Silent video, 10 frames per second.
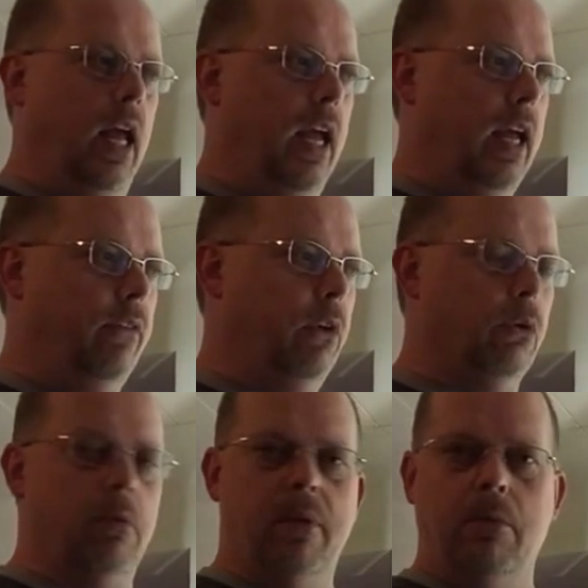If you
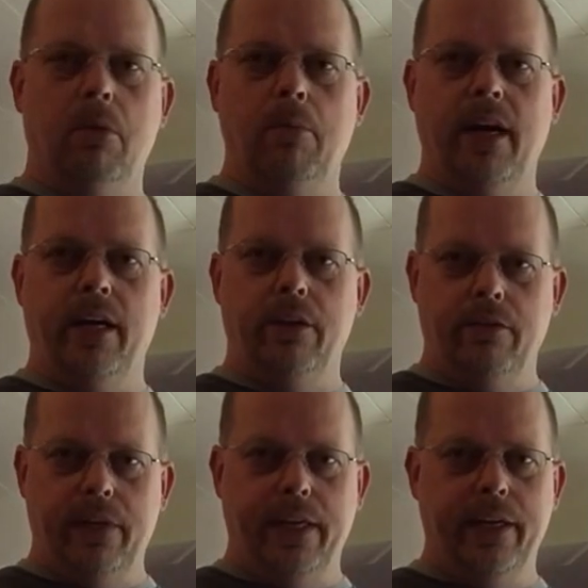remember my other
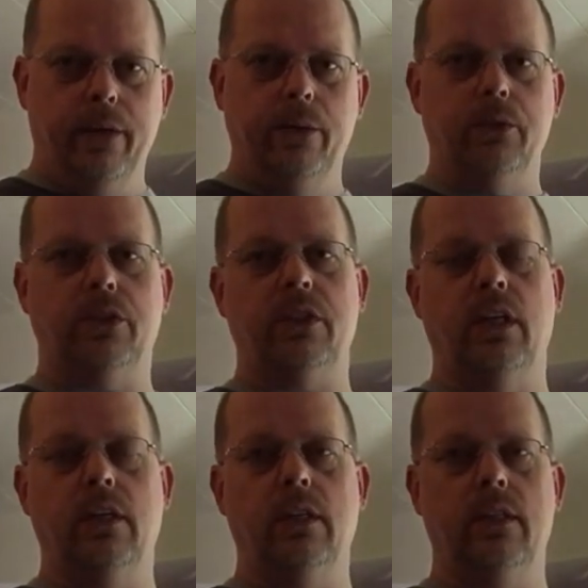videos
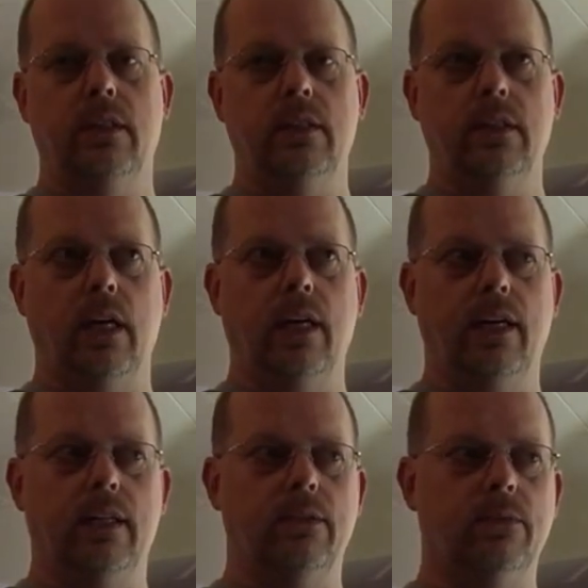
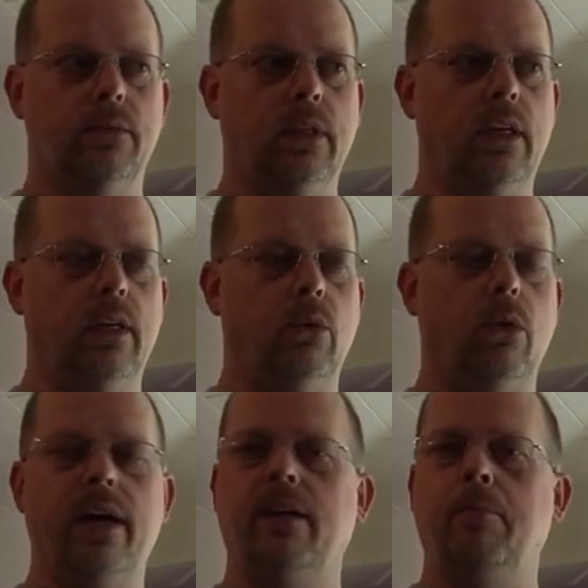uh,
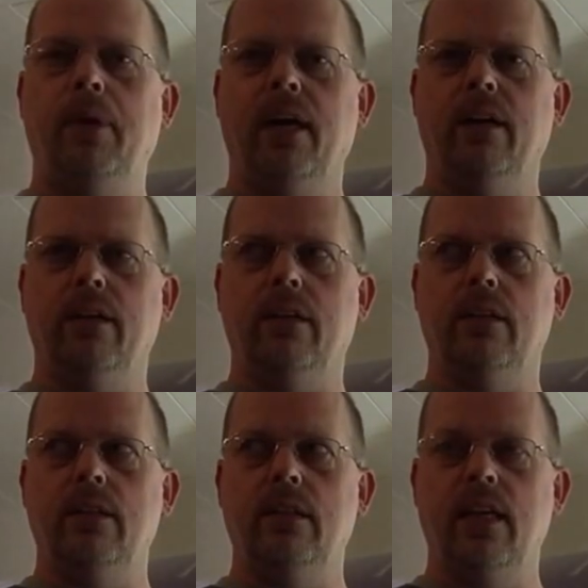where I compared
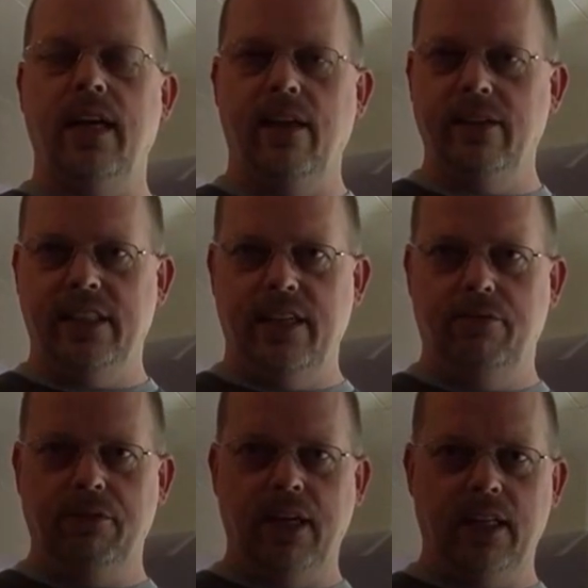the LED
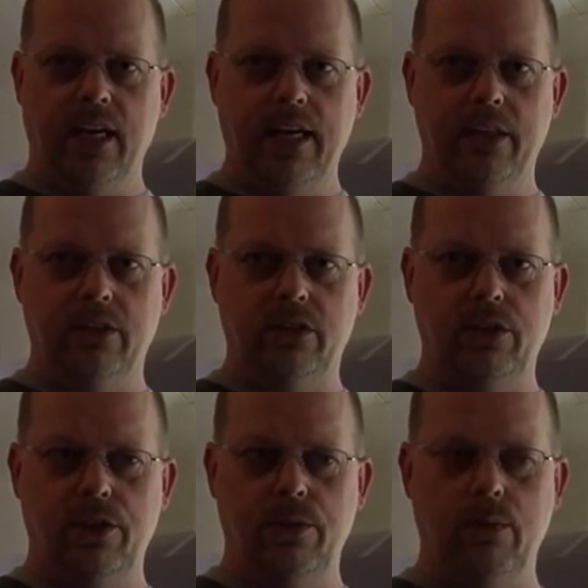floodlights
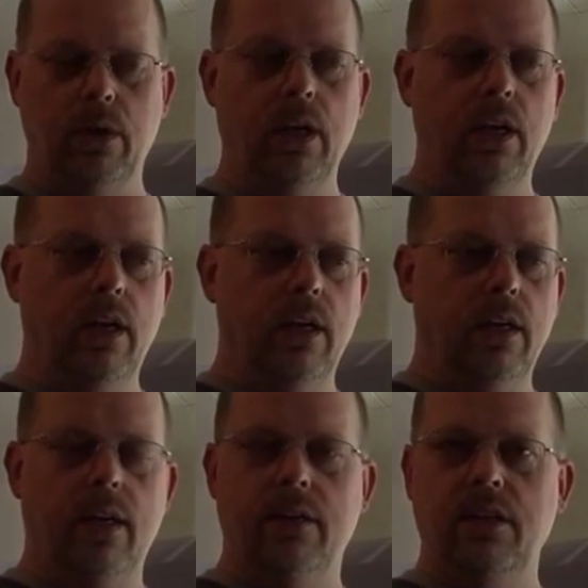to
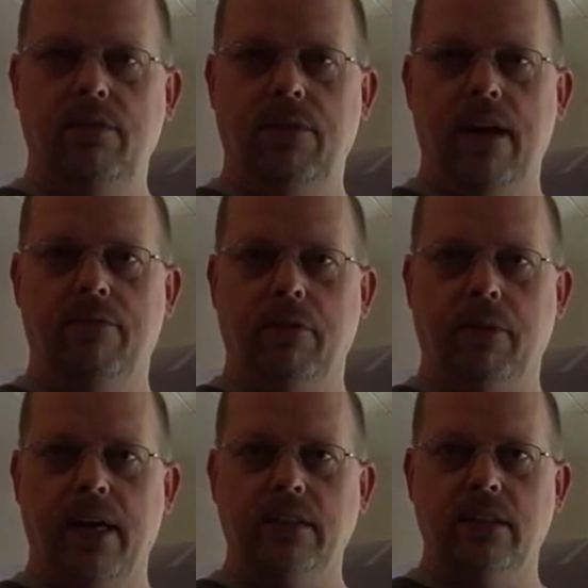T5
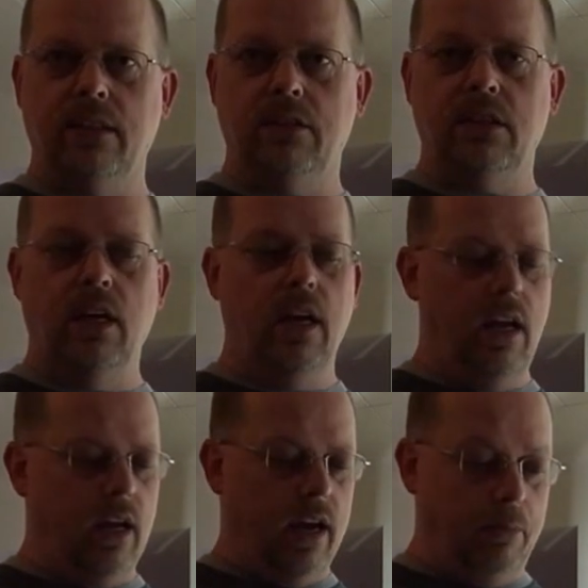fluorescents,
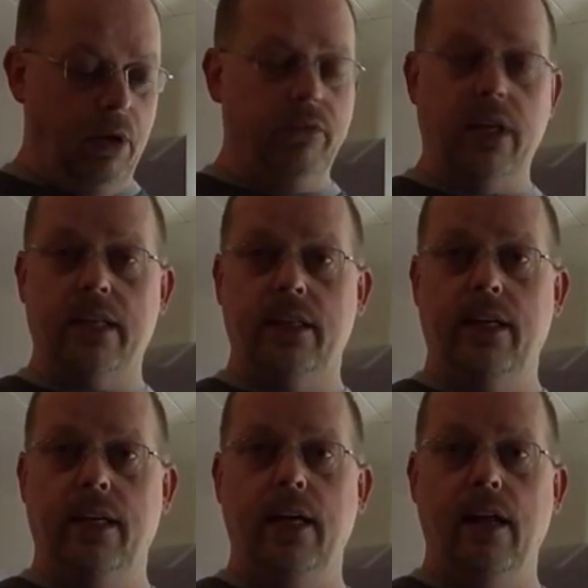I proved that
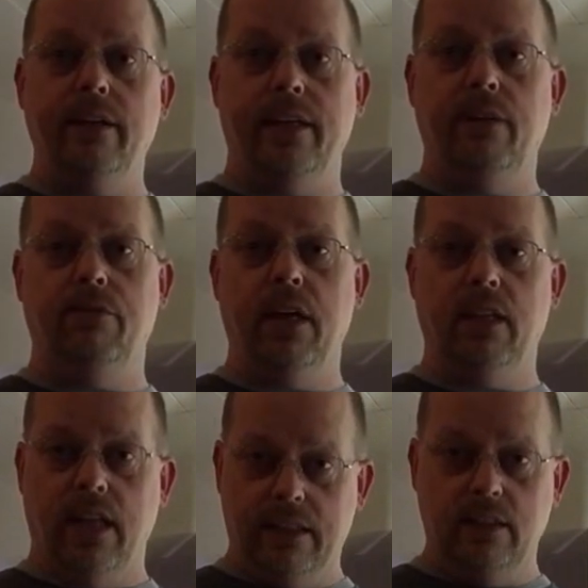the LED
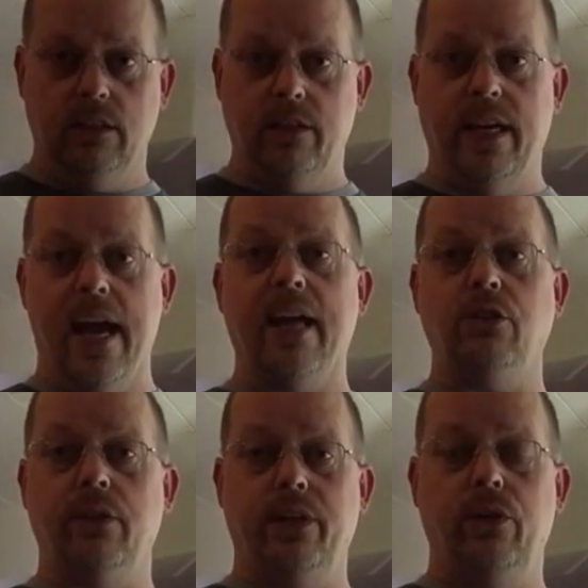floodlights, they
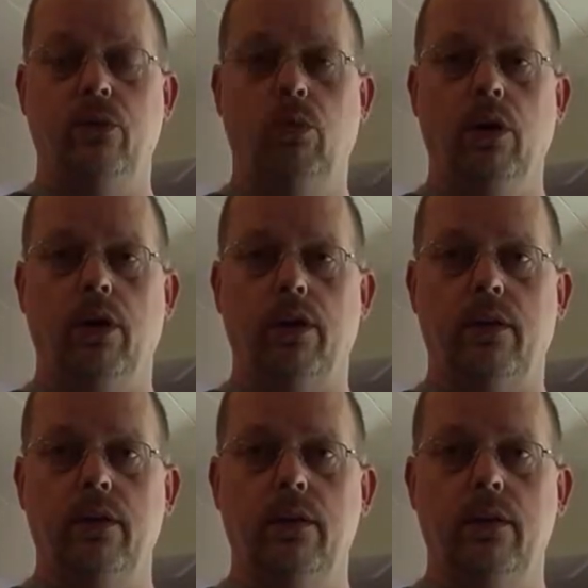actually do work.